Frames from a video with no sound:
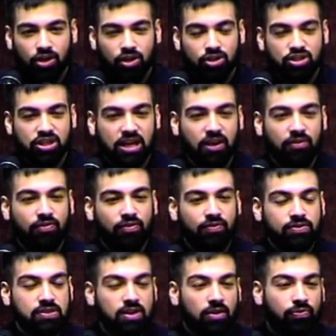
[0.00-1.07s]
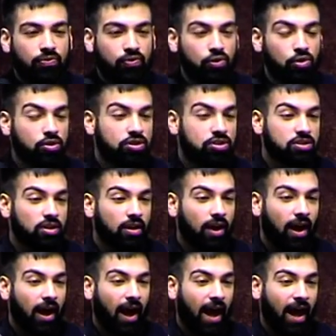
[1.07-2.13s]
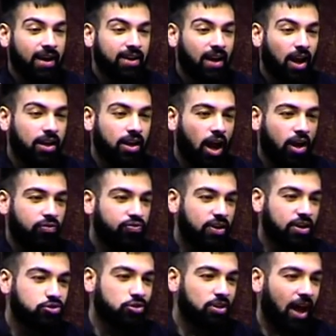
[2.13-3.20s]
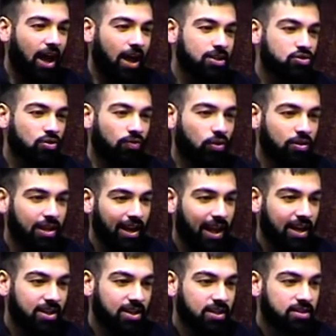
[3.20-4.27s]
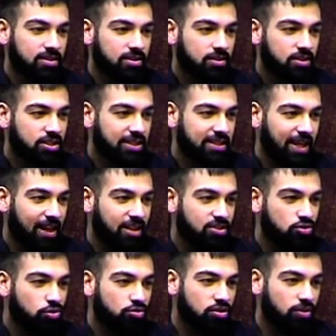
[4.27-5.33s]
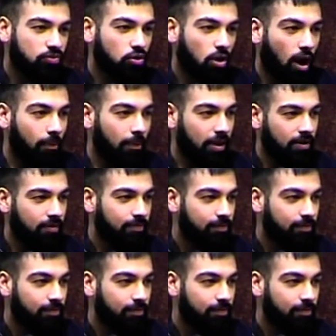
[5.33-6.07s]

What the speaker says: She gives fruit and a knife into the hands of all the ladies. She tells Yusuf to come in.